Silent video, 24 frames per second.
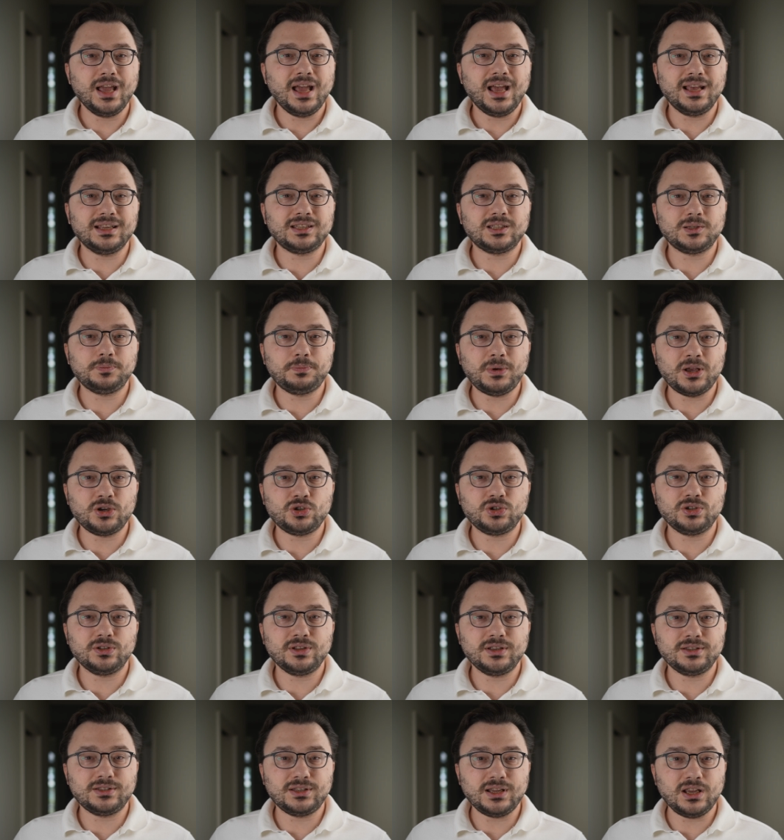a
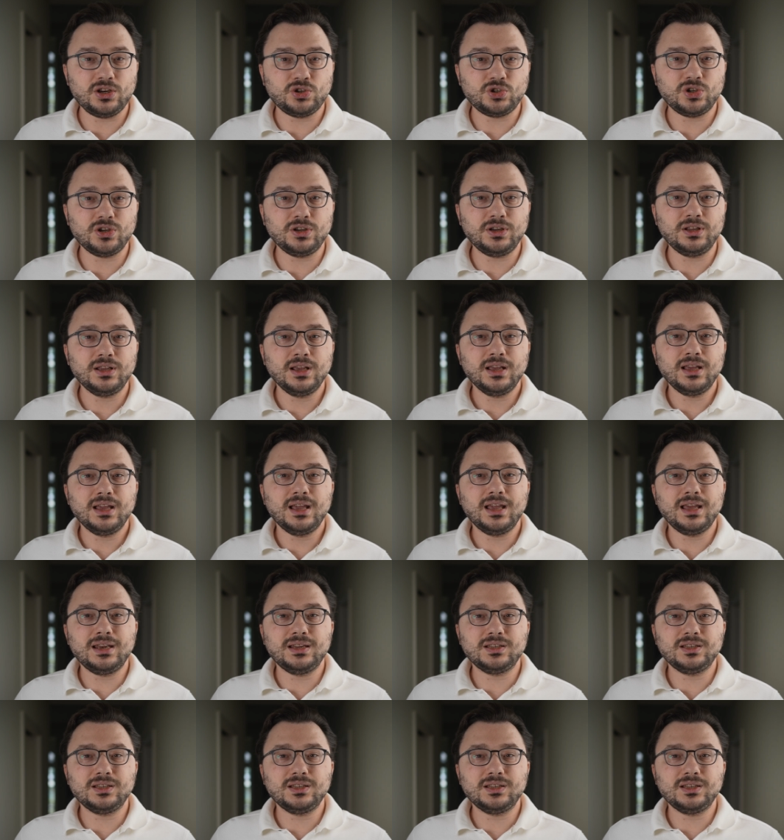specialization in